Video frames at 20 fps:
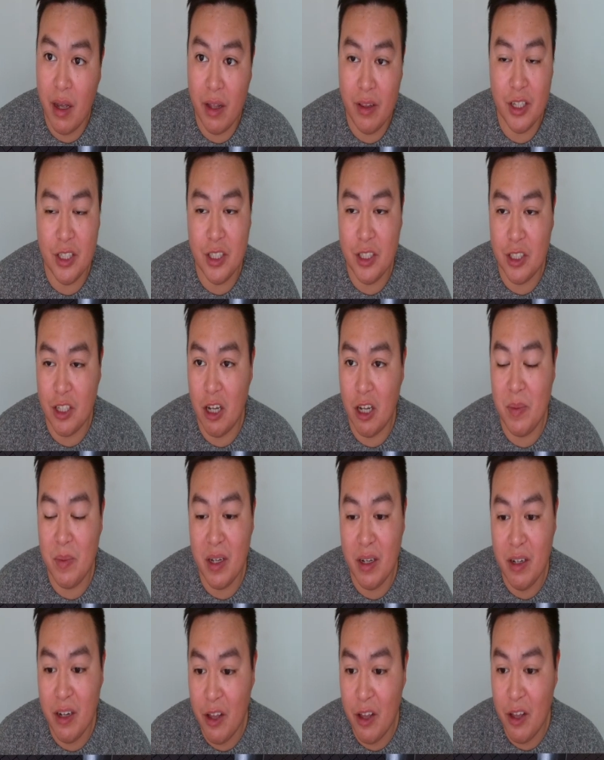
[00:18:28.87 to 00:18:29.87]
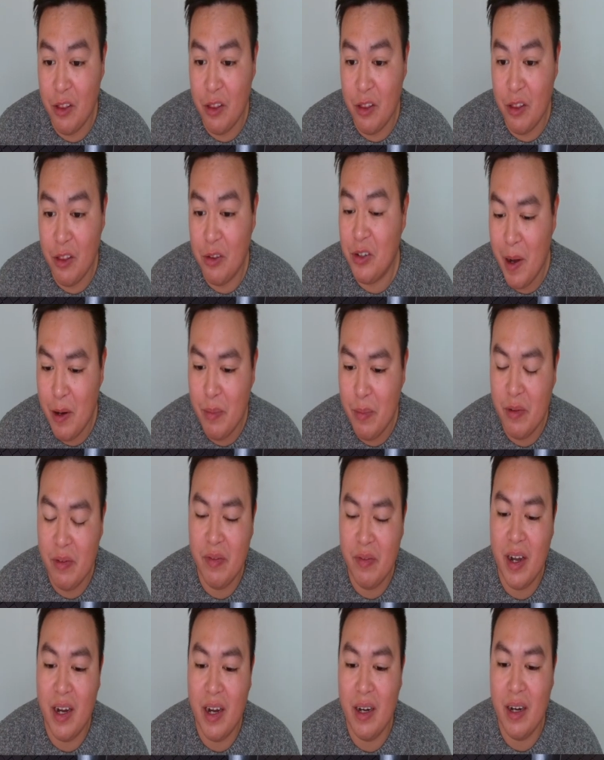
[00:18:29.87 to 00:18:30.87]
this is going to be another debatable
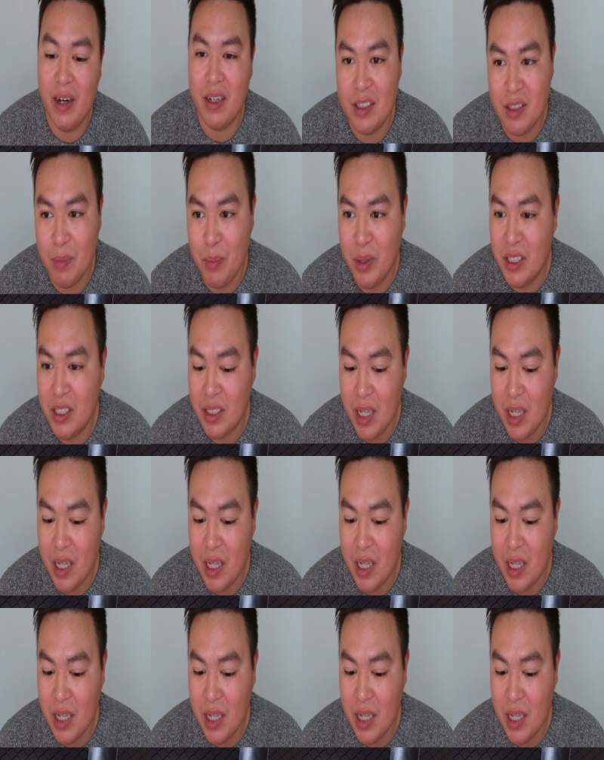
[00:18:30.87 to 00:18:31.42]
fight because it means